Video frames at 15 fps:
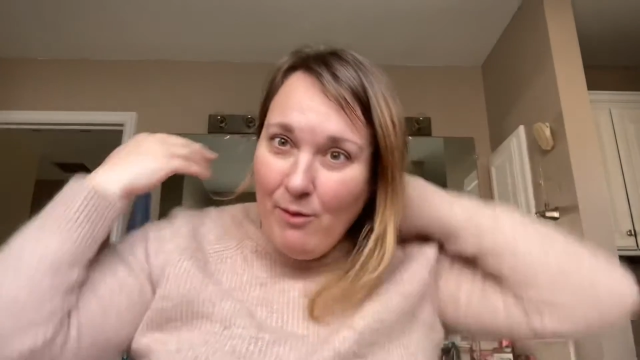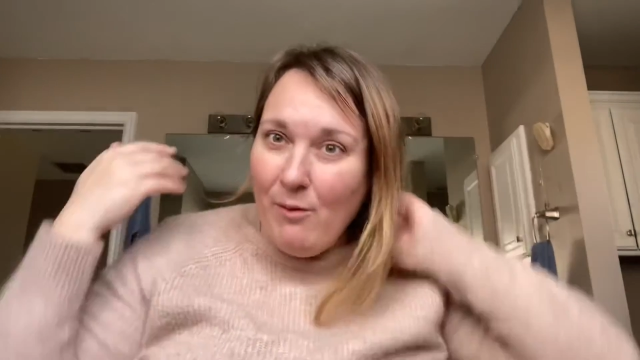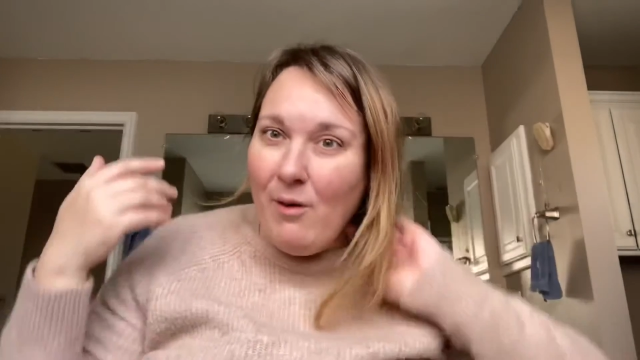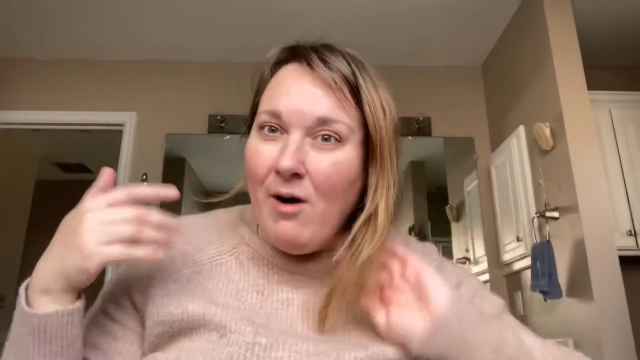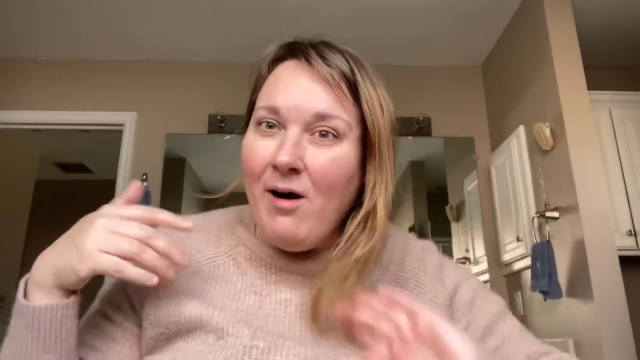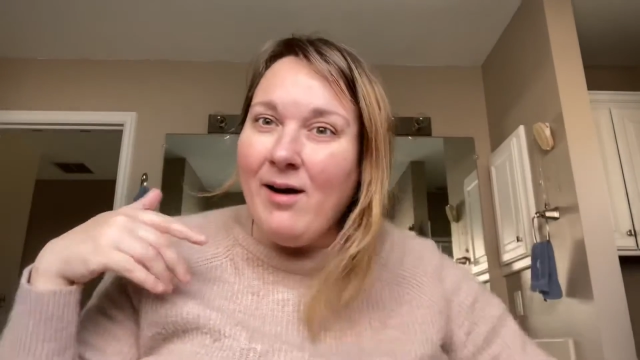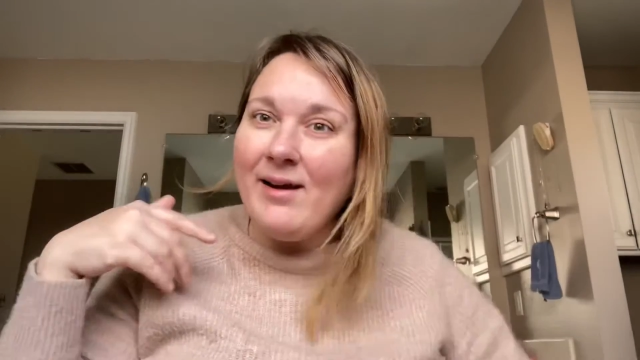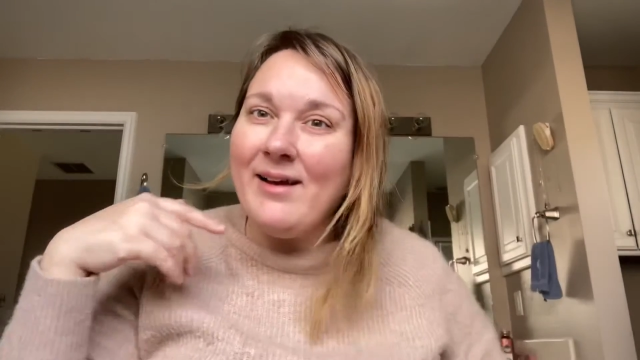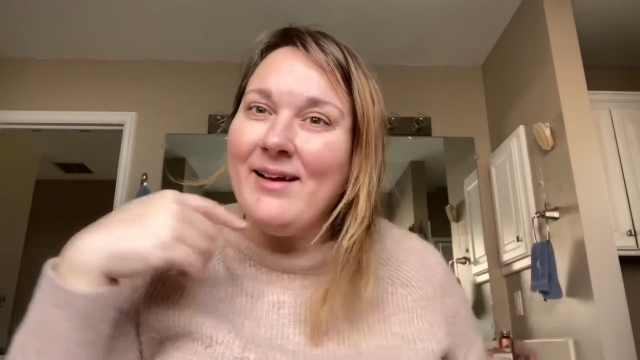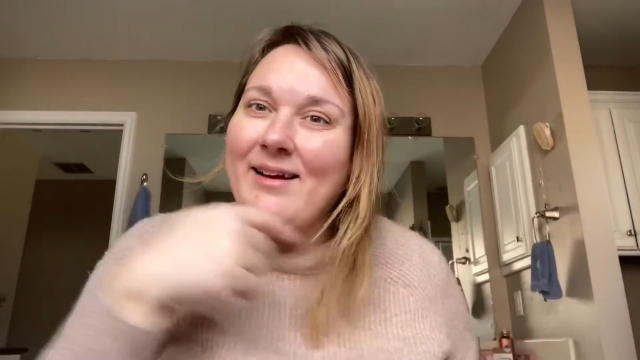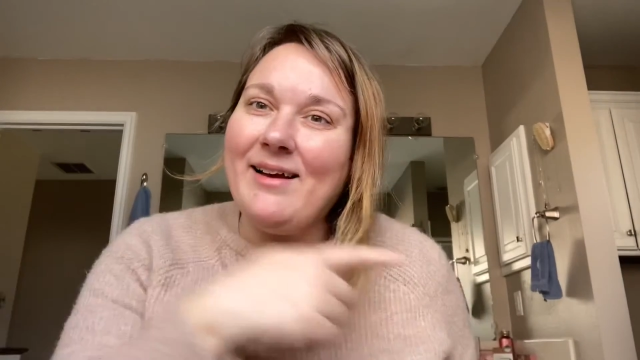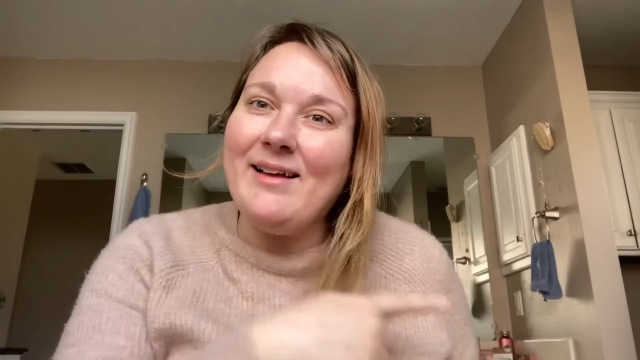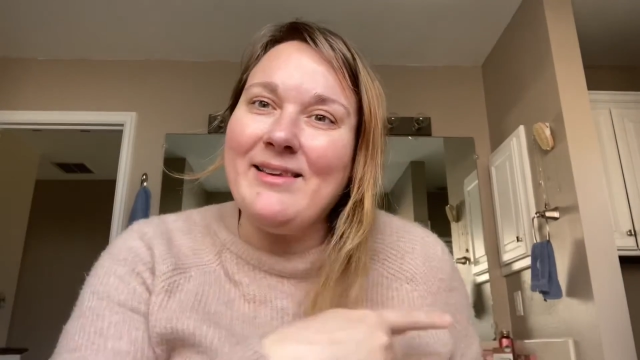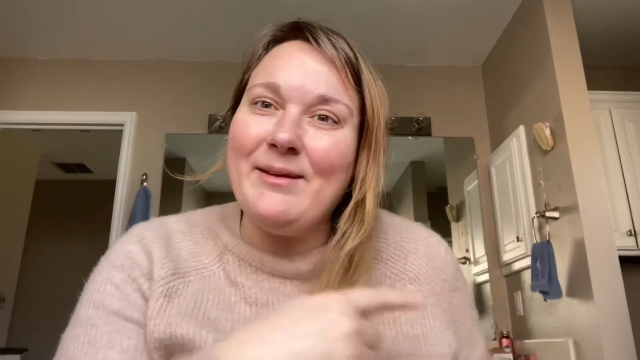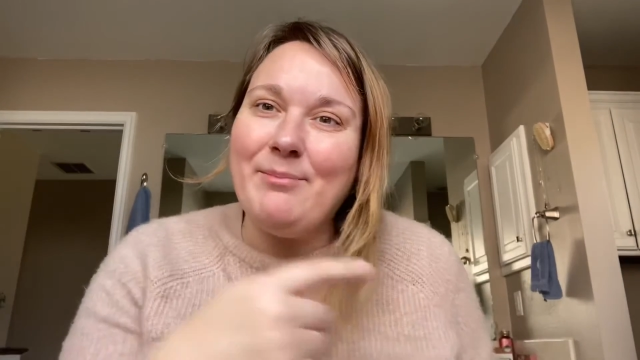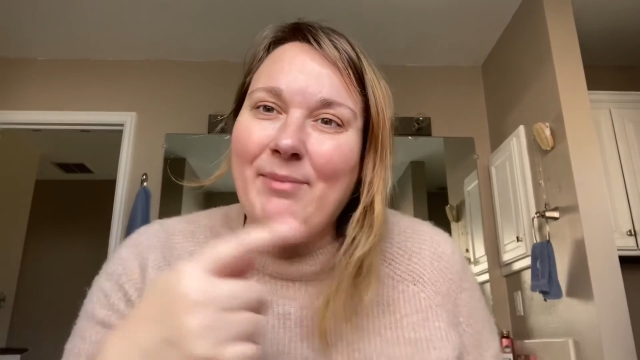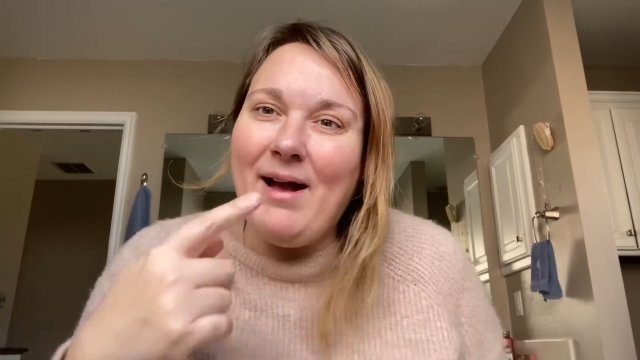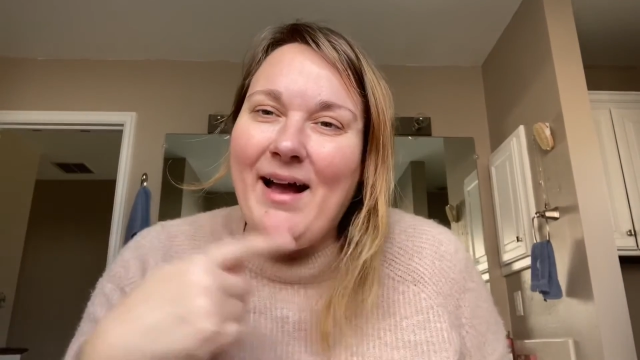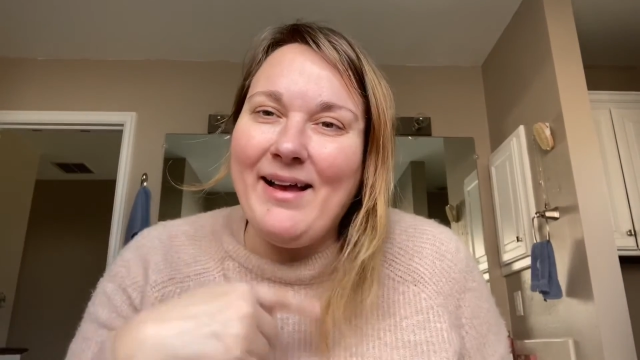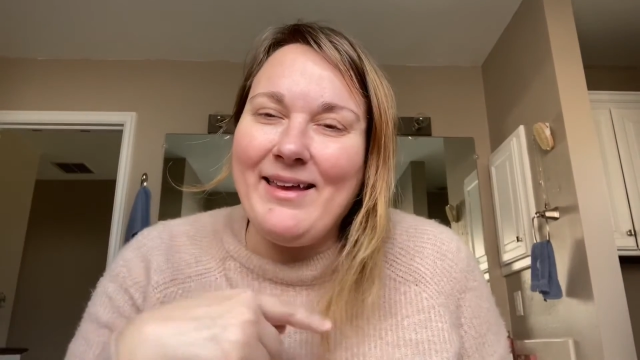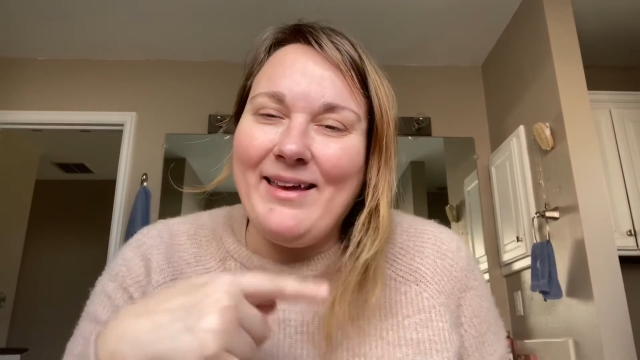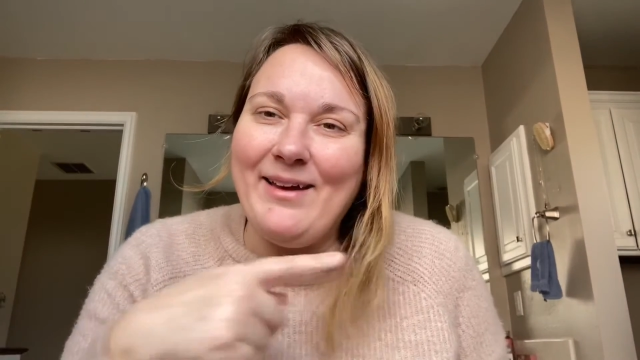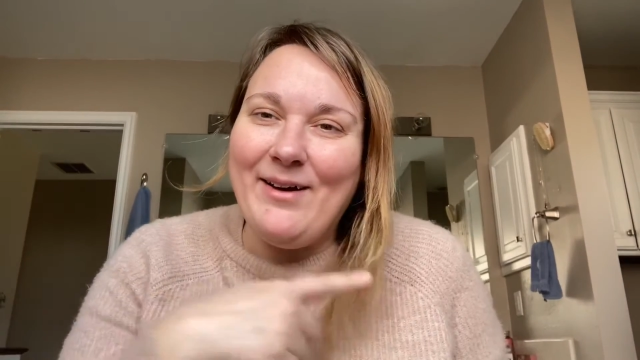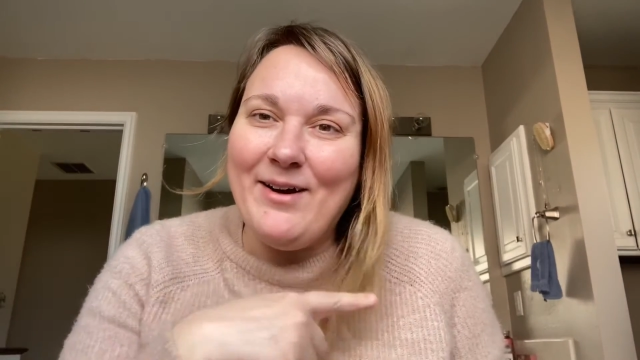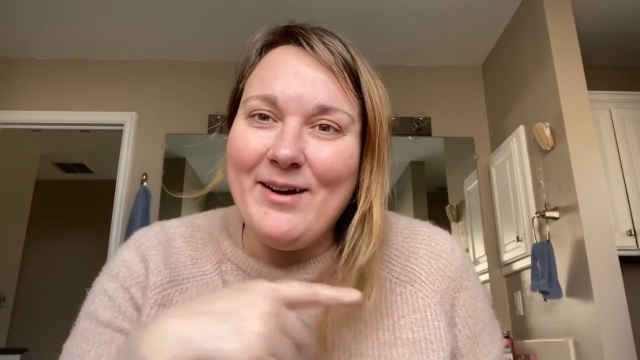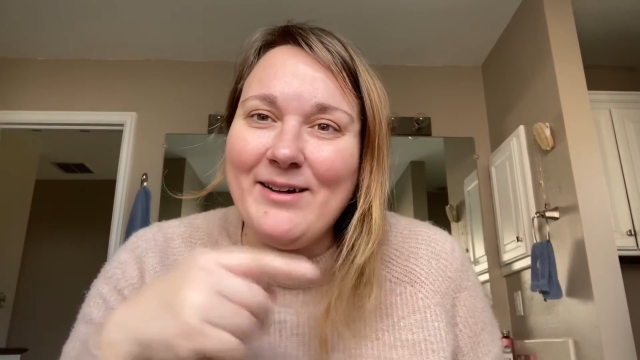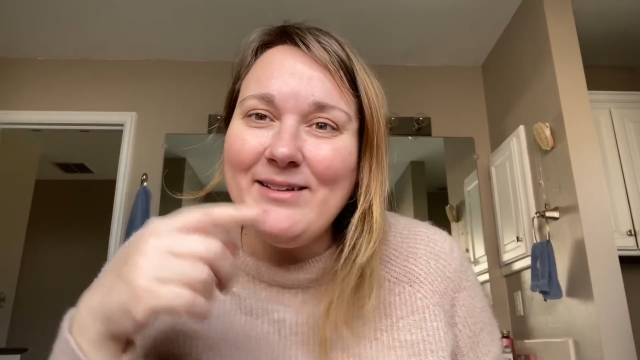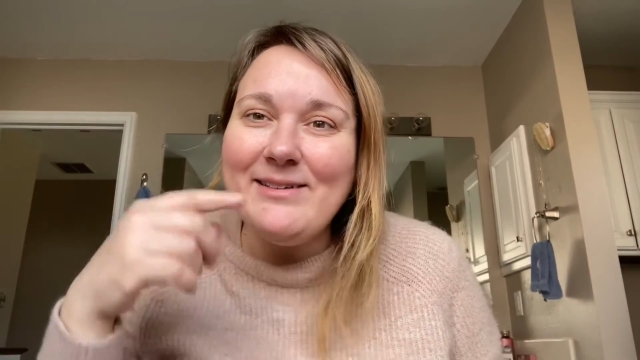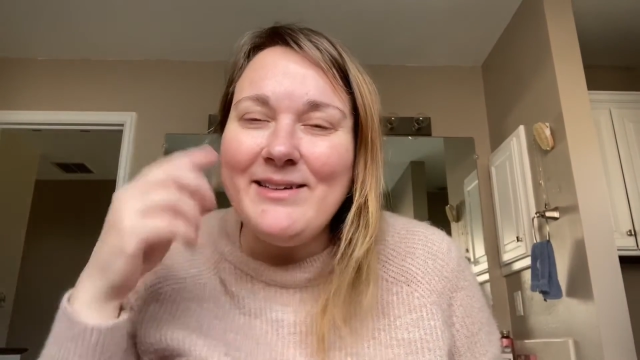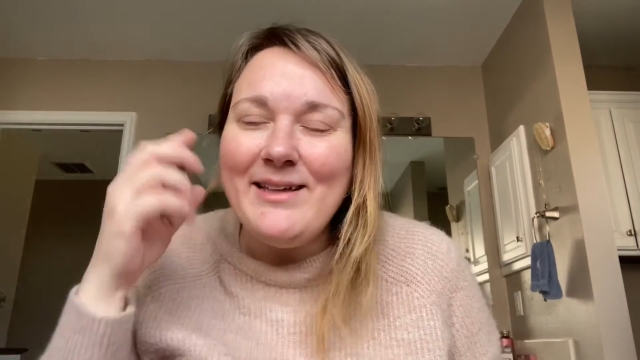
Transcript: walk at the backyard,